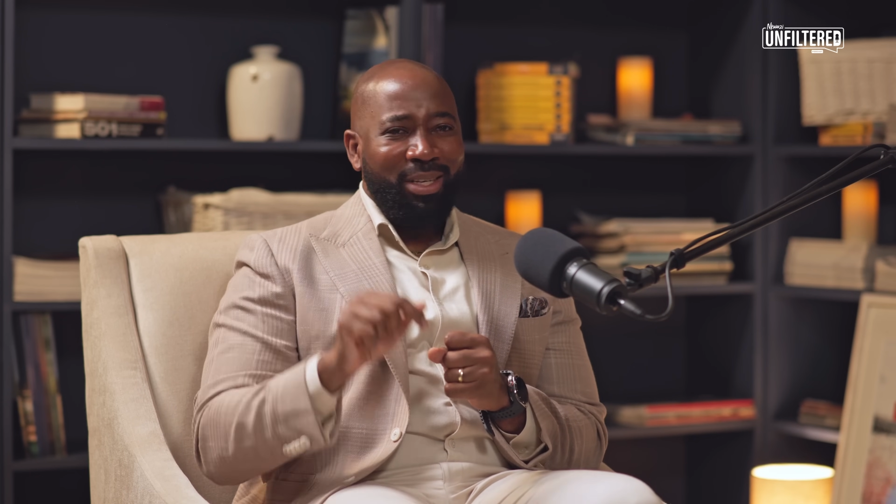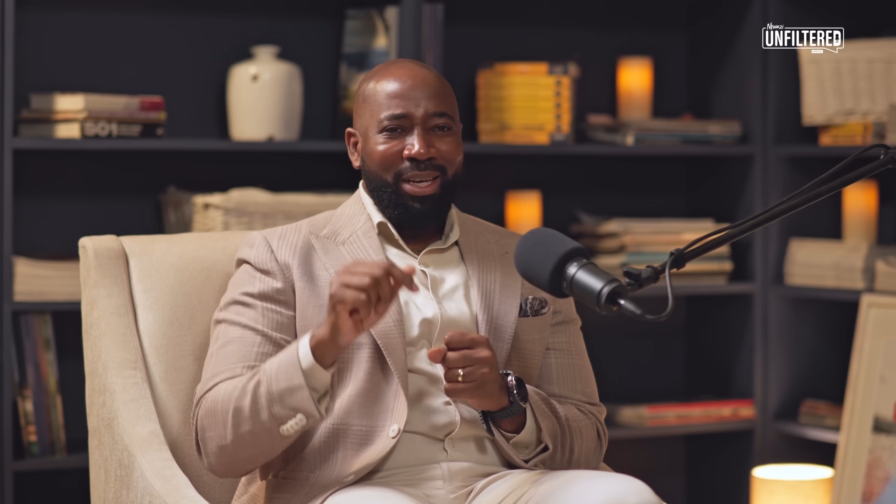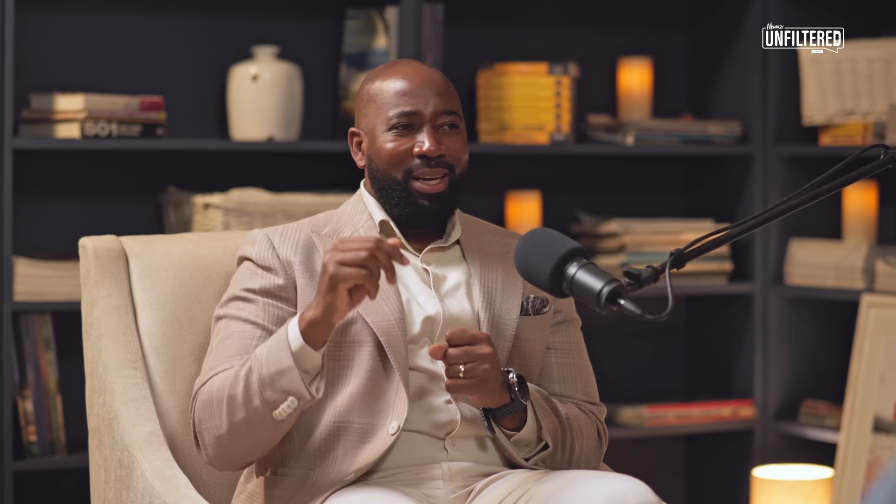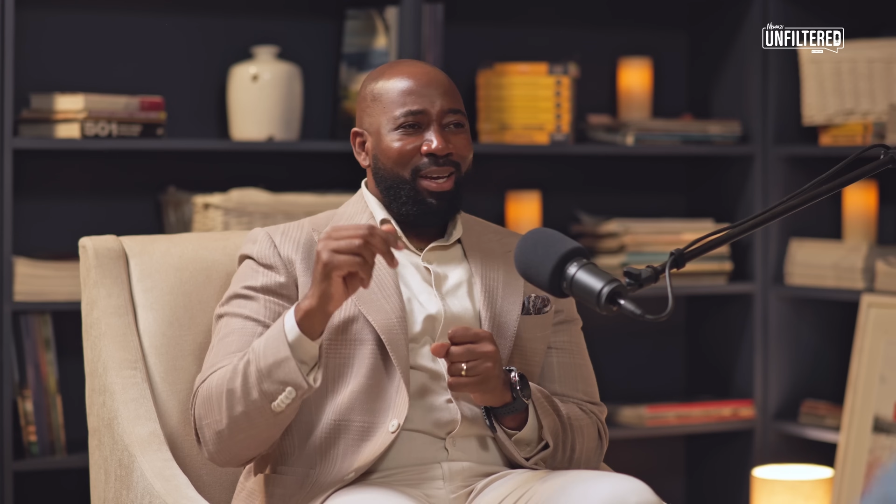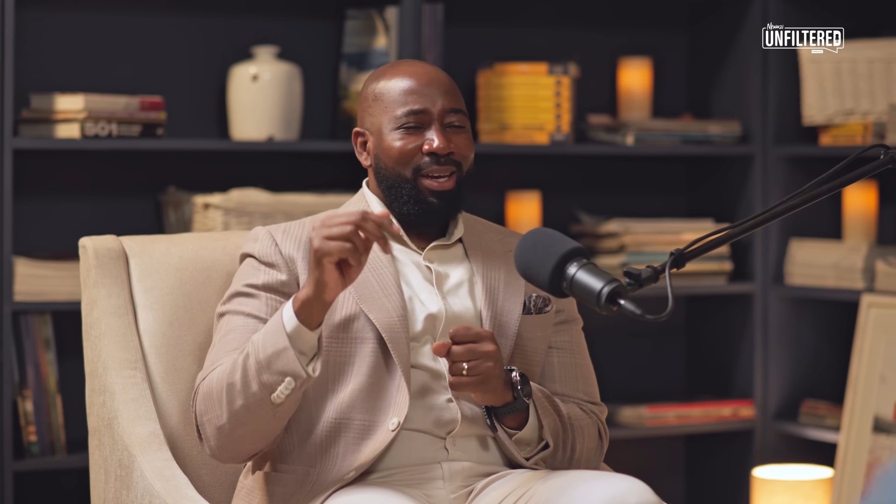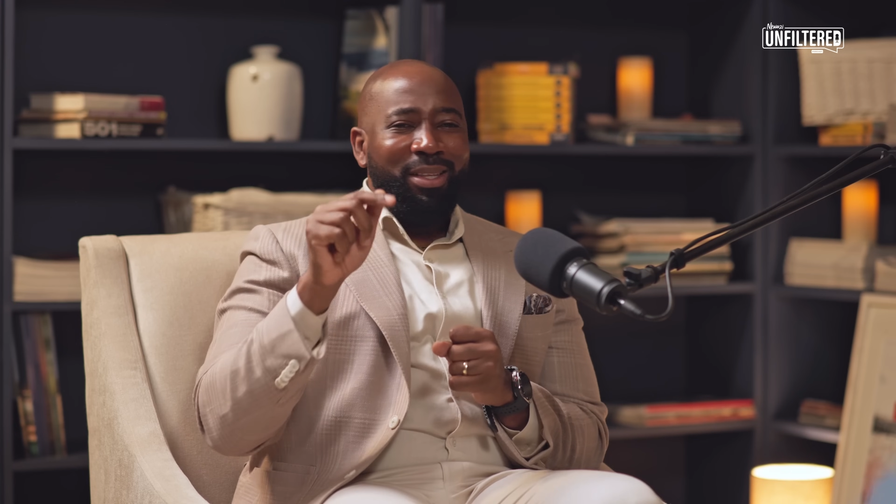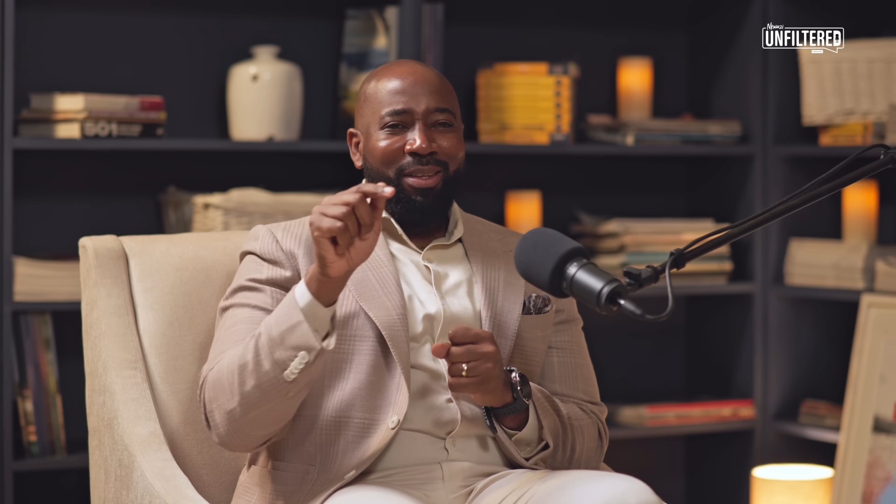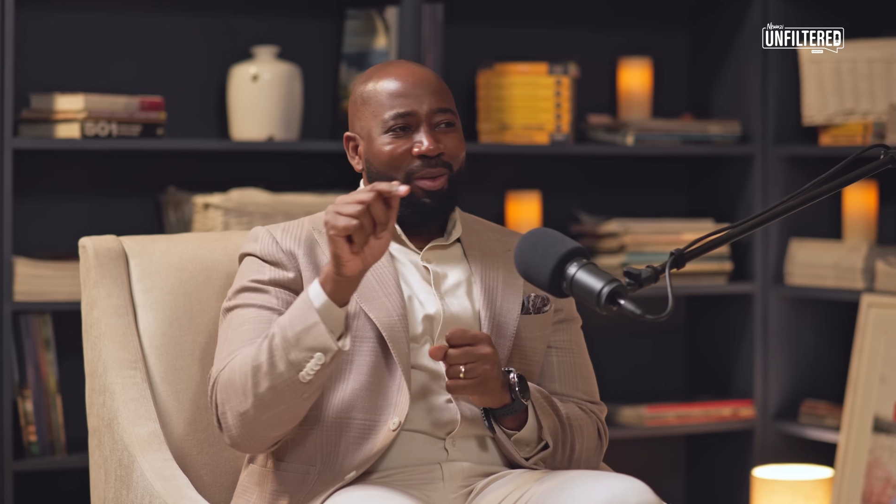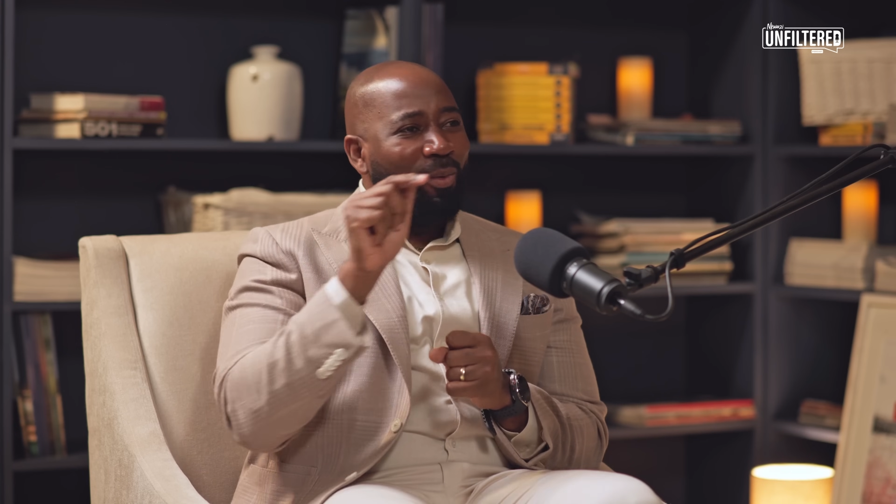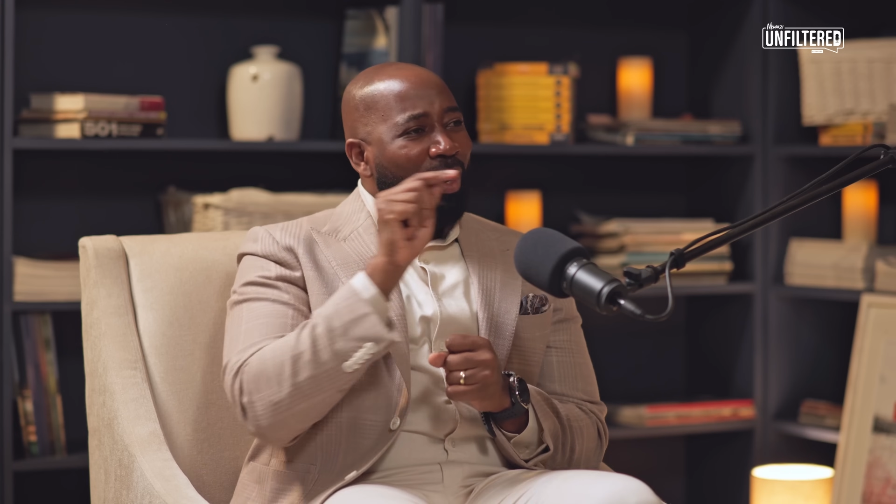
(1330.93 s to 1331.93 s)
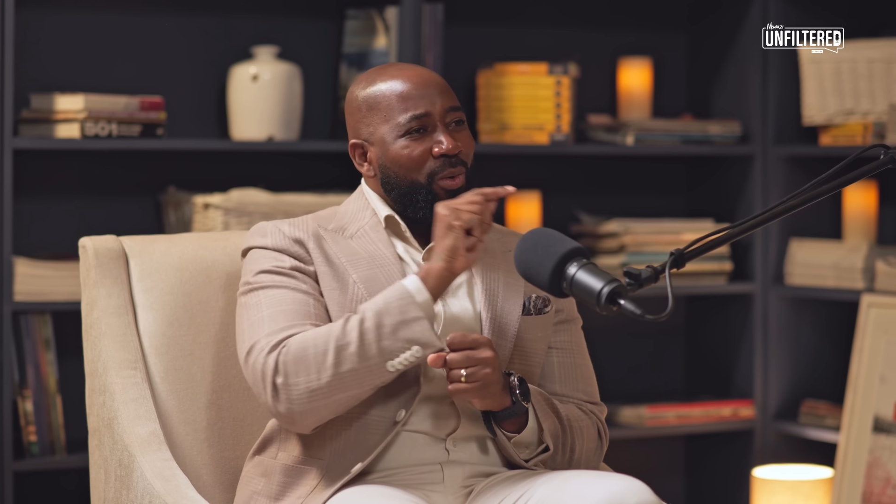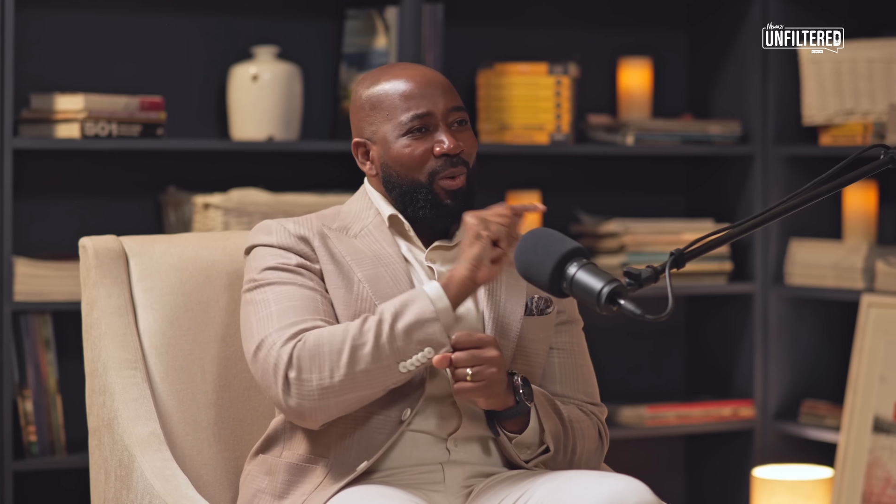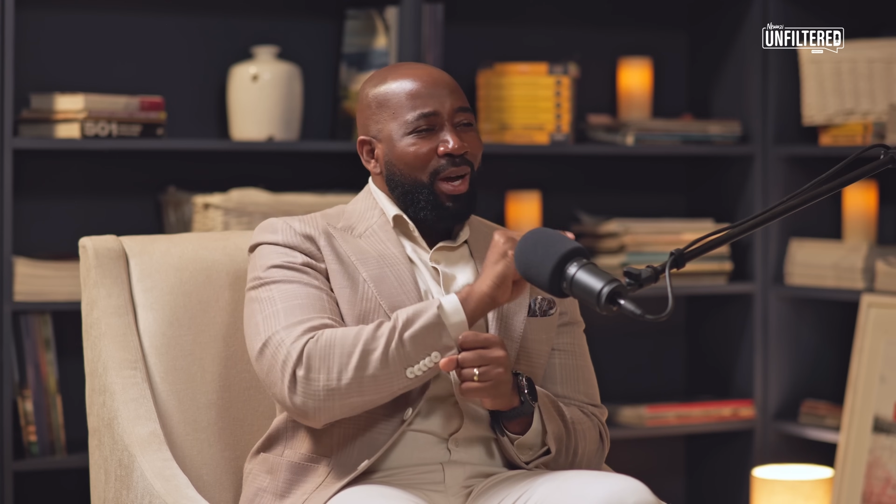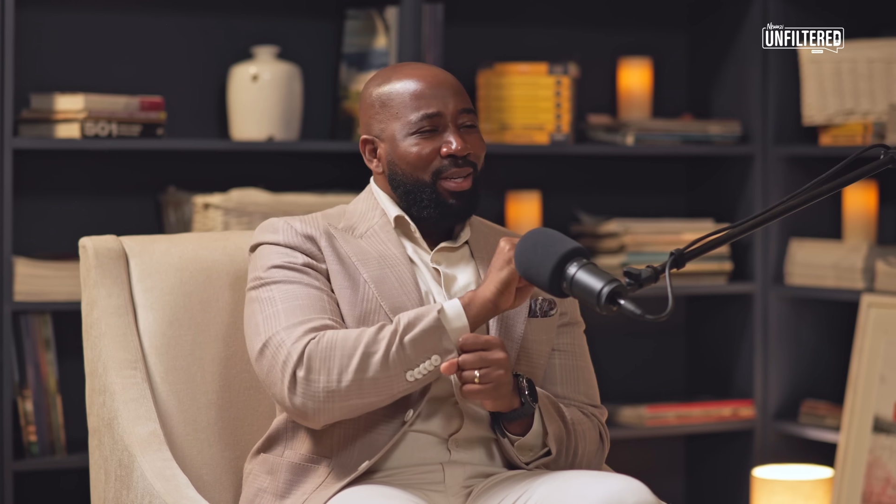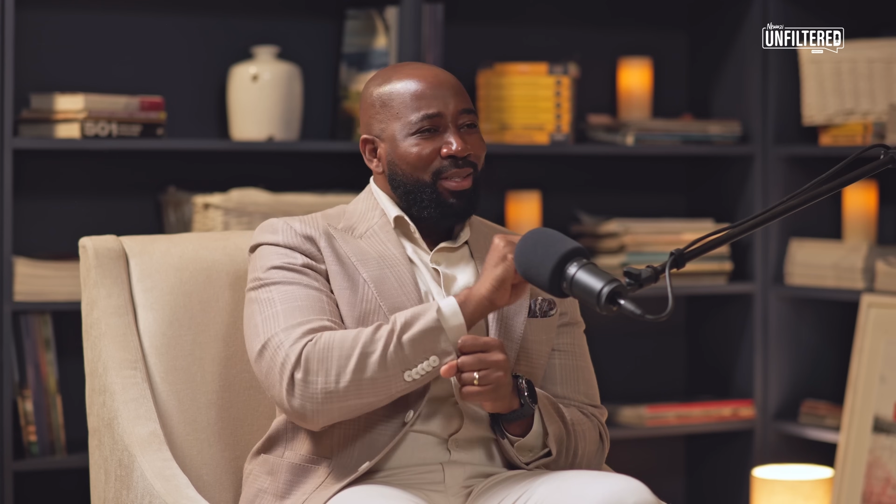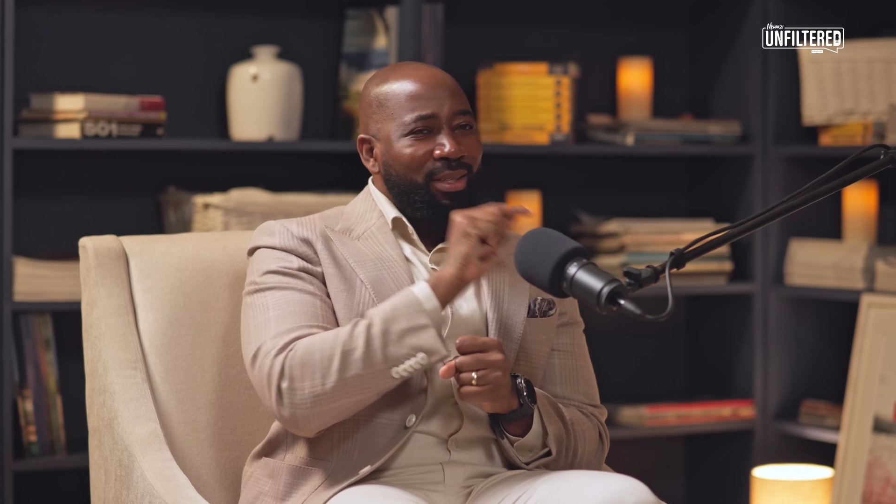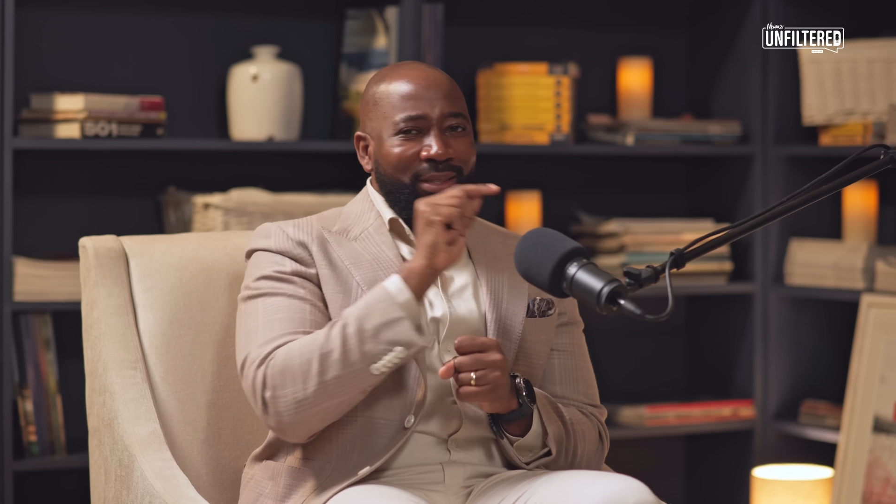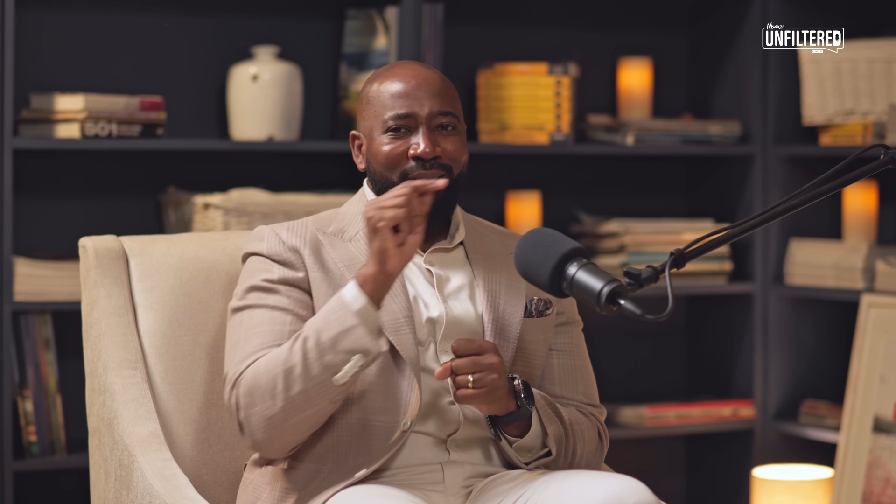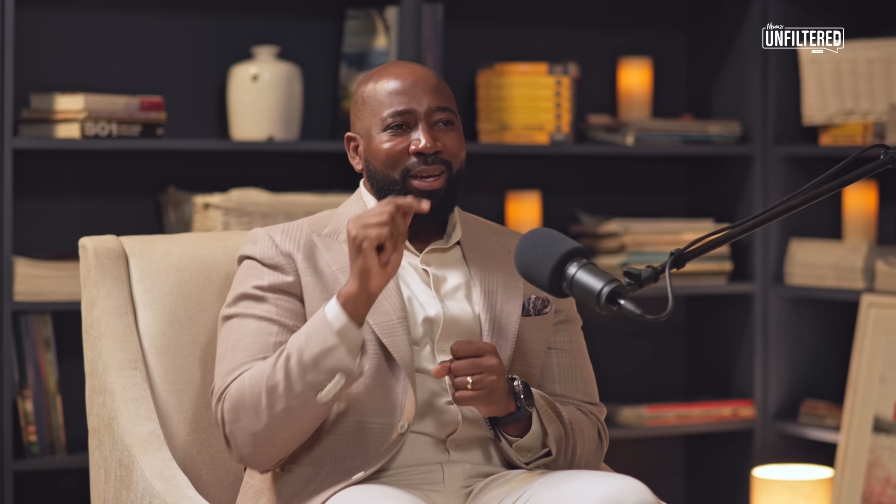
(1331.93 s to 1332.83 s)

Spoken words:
The one who has this.